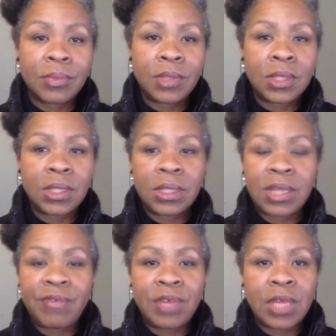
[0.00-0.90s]
You can
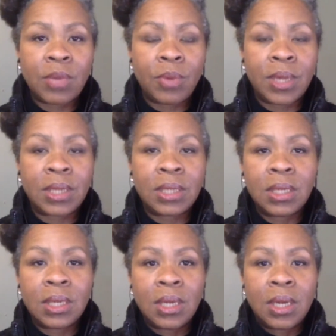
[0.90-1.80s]
definitely get one
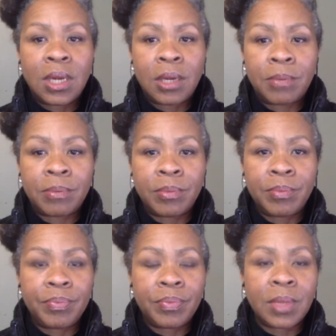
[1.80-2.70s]
um,
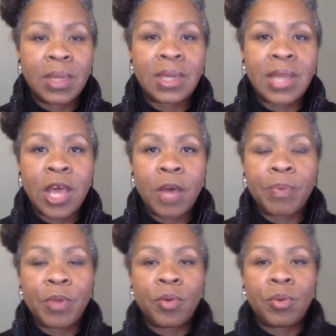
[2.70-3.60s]
to help
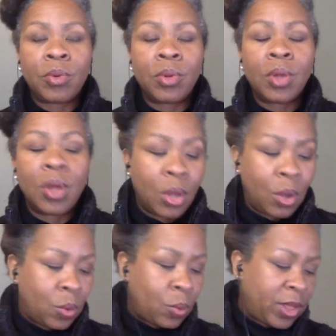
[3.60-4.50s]
you
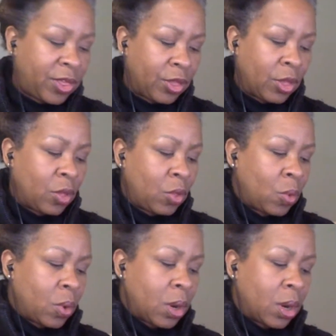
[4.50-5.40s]
with
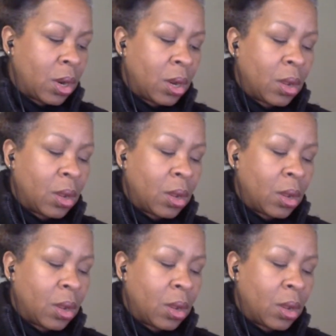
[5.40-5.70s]
your